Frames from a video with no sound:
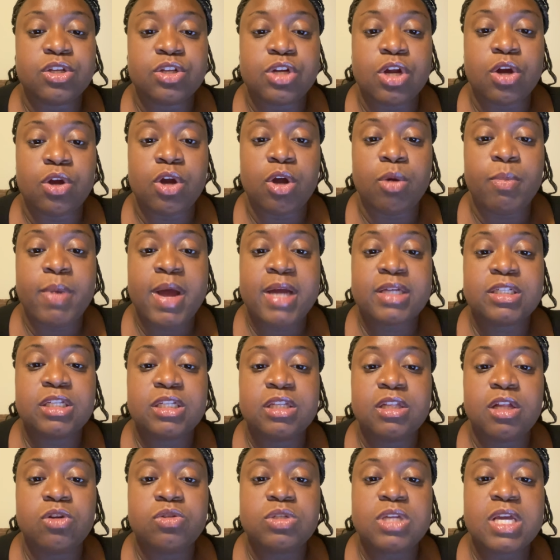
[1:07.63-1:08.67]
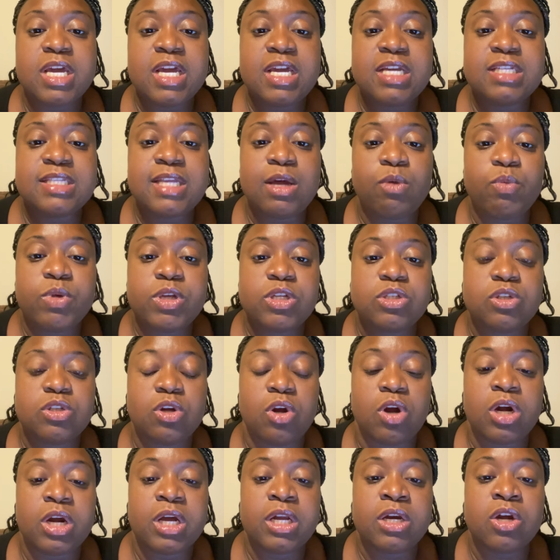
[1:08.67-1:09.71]
You know, go back to those keys that we
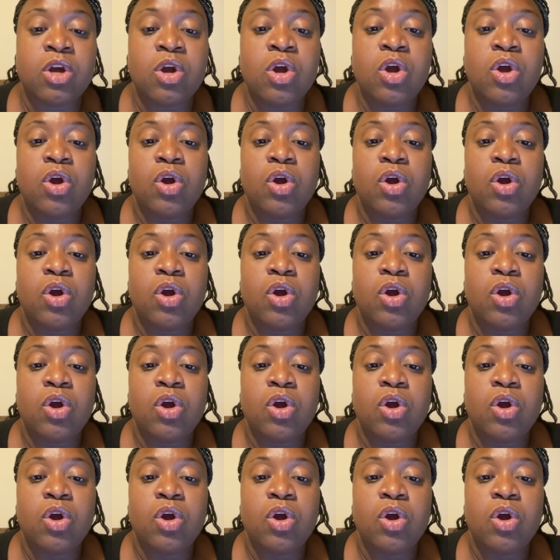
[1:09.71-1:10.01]
started